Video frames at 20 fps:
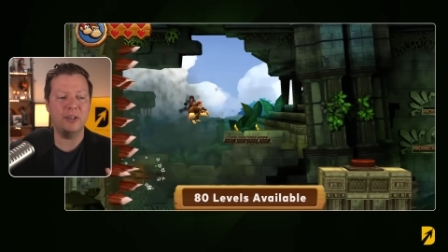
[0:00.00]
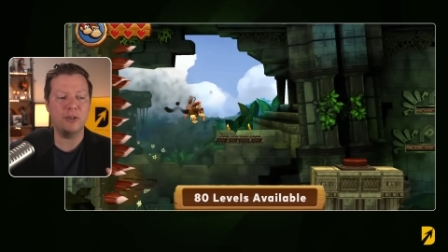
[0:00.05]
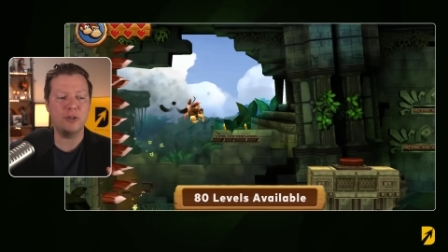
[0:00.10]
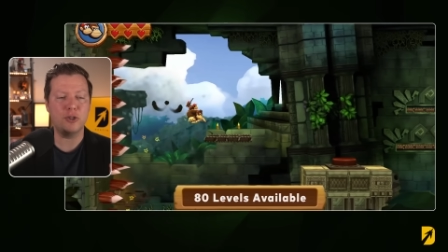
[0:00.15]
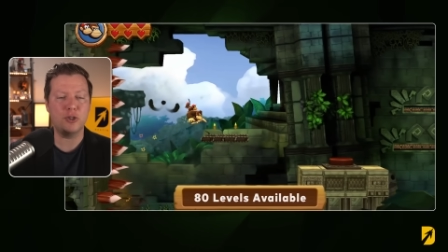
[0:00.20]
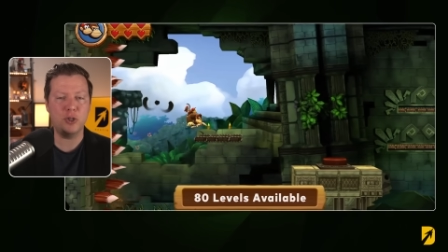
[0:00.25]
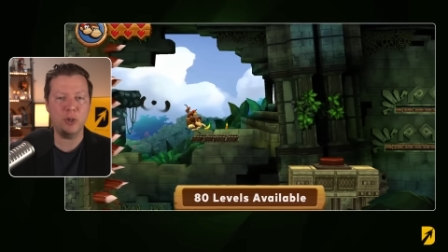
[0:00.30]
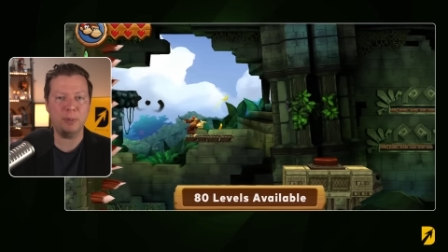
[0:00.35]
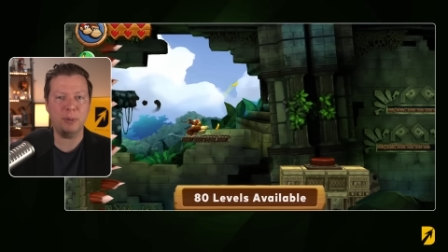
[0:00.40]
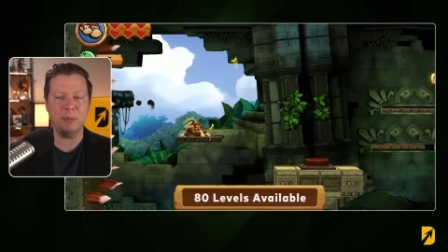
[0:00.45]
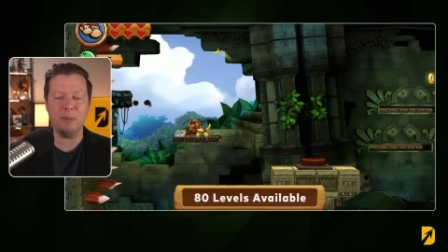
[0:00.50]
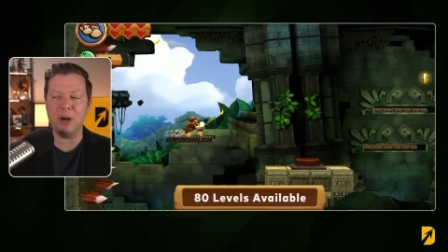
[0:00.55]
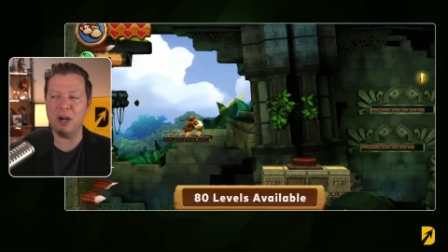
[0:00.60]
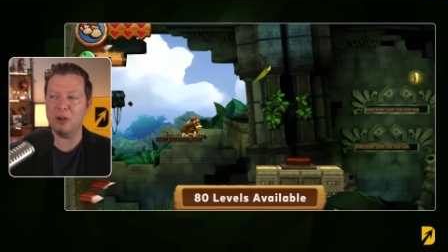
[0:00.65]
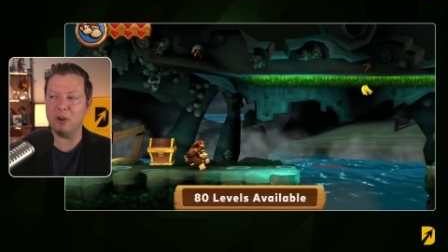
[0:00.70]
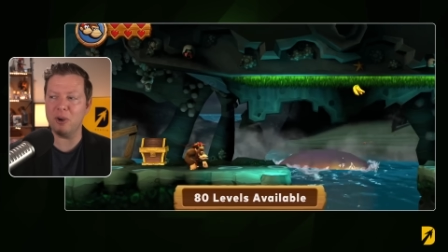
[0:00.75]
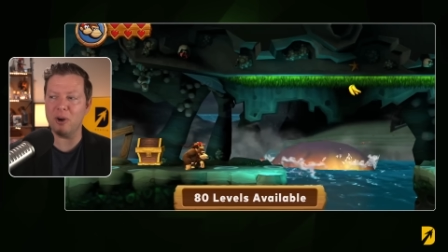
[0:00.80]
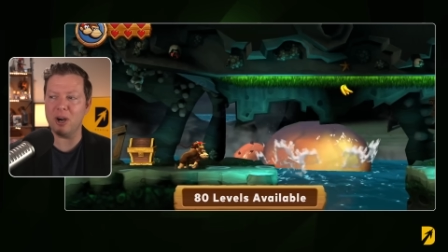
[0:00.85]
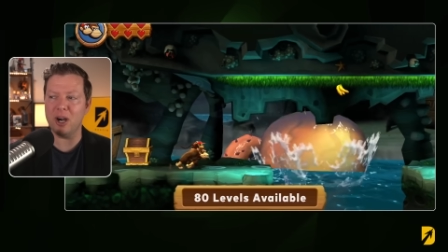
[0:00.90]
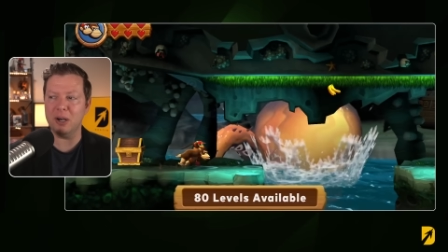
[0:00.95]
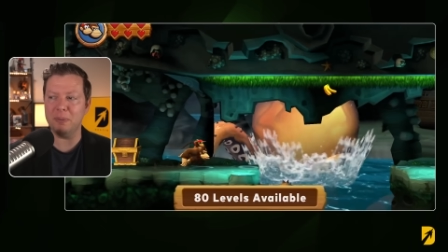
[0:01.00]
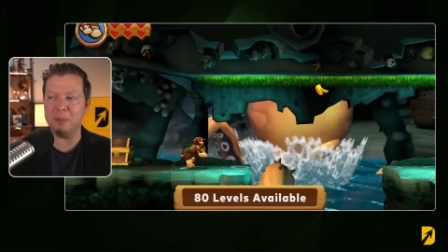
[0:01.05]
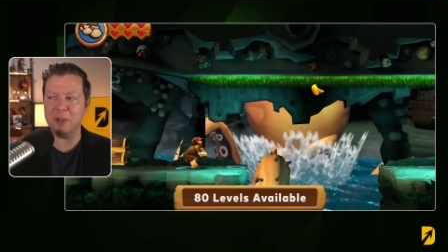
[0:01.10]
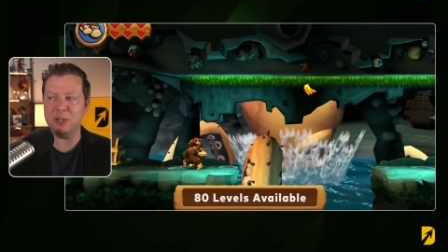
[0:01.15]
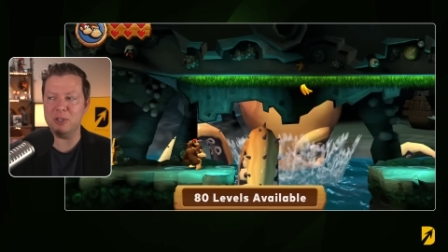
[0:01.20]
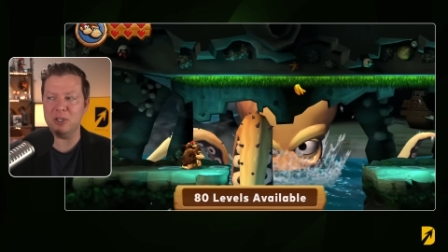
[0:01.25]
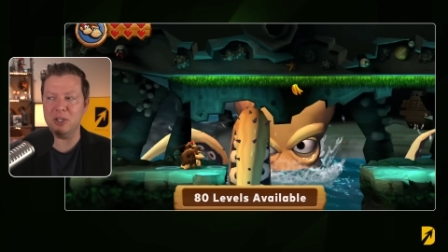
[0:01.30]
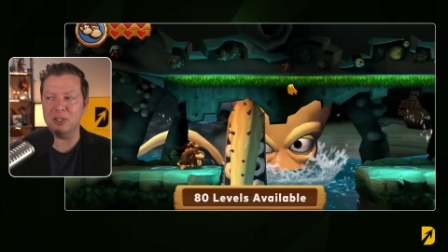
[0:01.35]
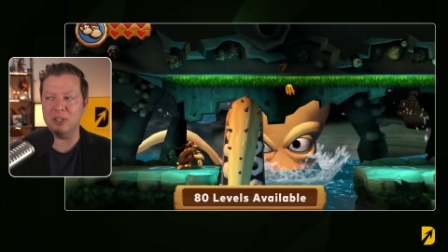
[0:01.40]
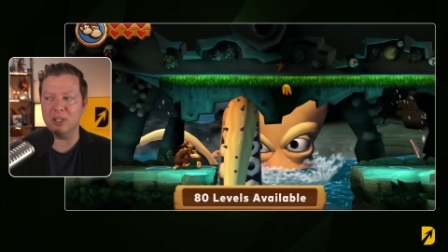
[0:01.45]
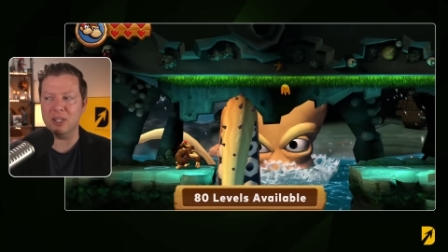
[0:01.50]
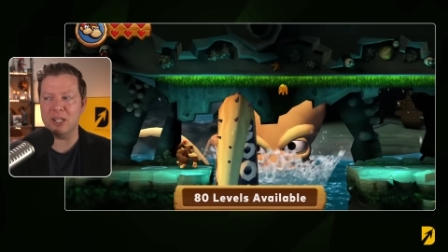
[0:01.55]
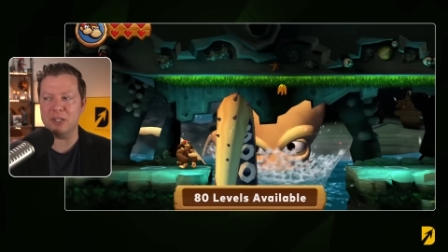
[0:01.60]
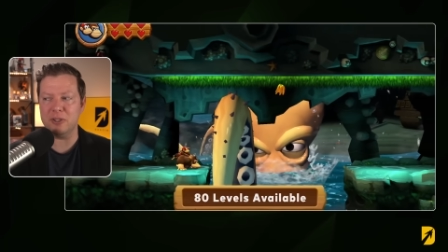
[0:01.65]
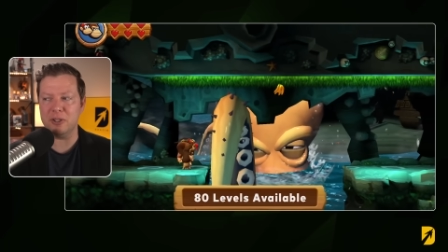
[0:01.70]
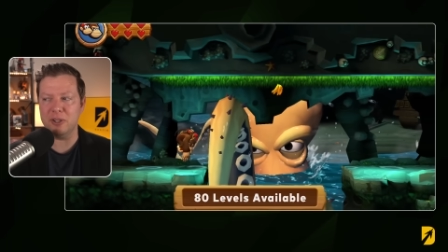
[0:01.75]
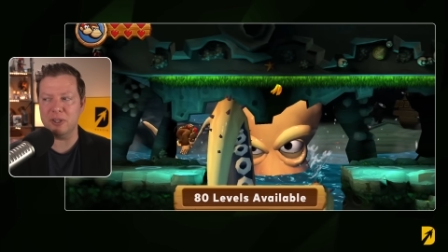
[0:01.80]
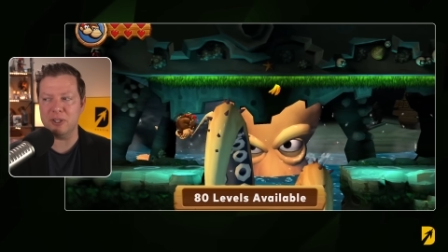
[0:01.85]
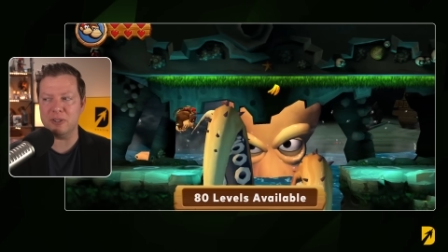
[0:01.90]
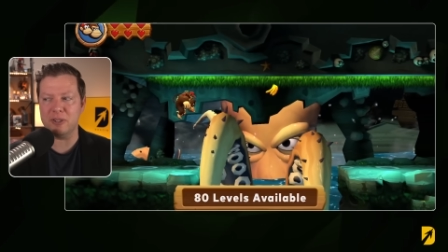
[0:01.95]
Super Mario RPG, The
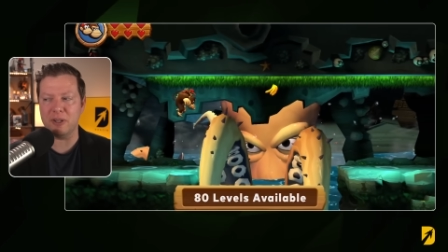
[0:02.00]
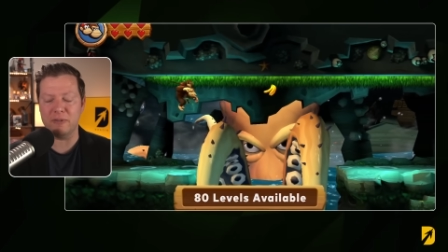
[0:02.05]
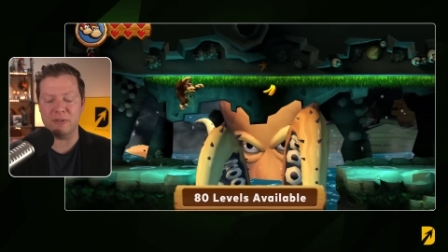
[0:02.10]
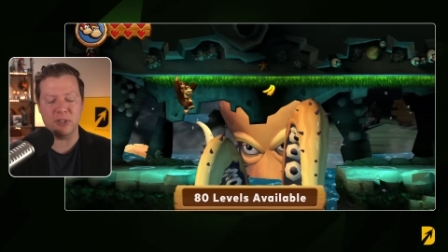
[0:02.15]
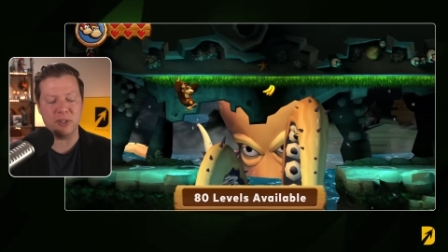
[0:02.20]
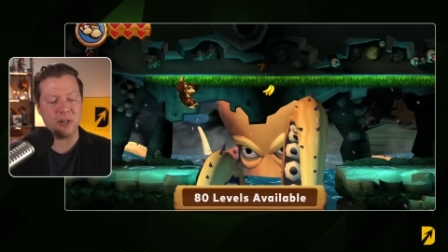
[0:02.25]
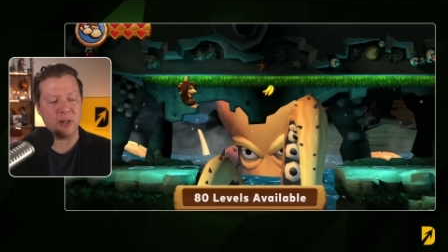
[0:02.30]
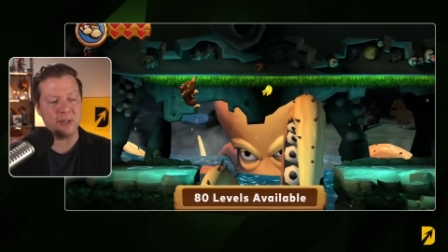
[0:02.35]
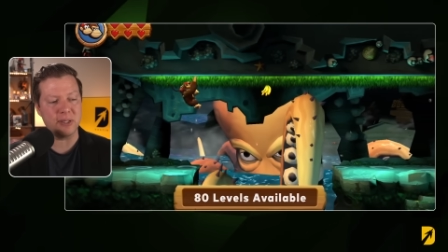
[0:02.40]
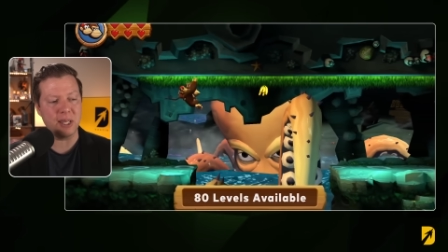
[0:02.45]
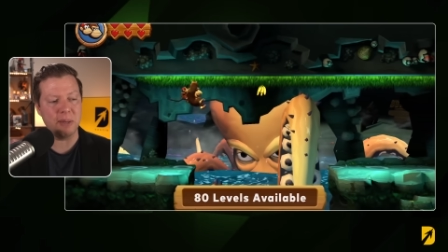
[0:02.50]
Legend of the Seven Stars.